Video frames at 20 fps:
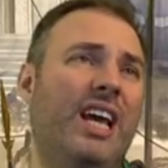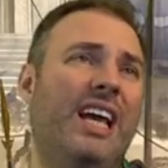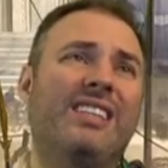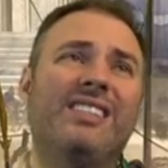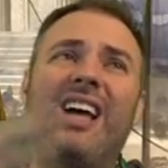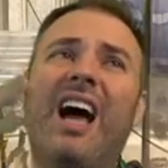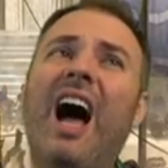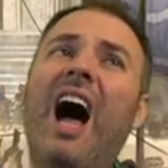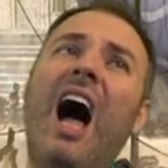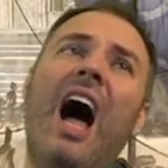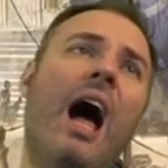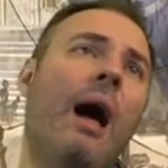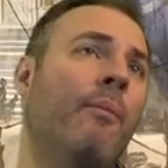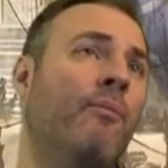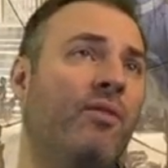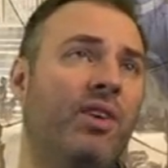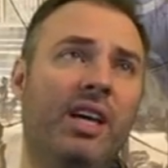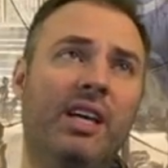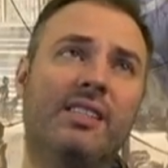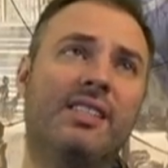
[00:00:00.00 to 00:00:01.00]
She has
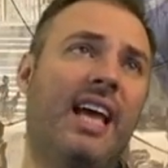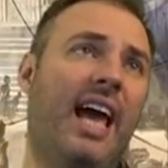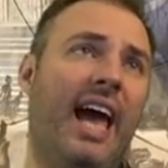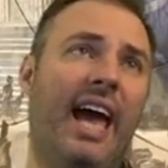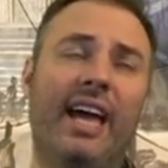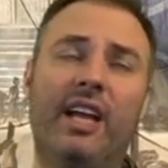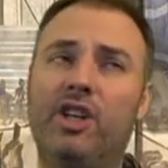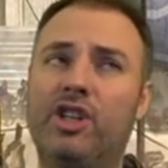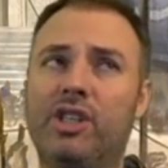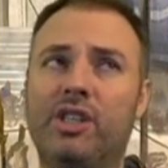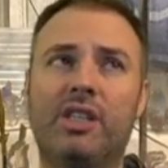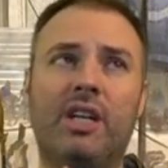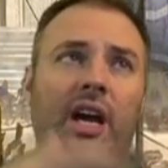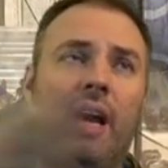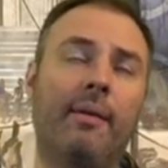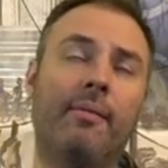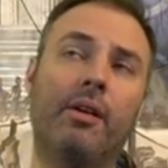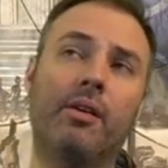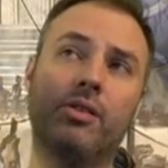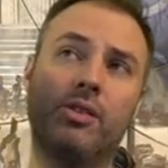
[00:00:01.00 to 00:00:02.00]
obvious edge
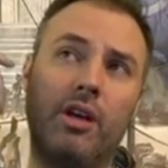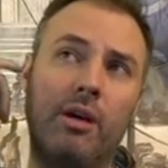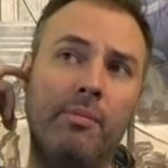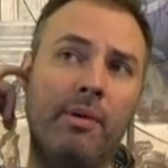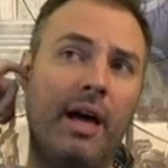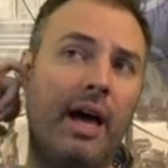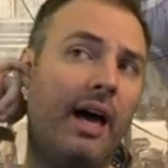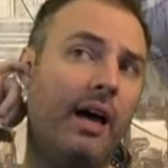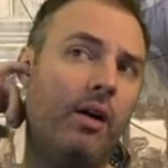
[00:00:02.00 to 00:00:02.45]
as time goes on,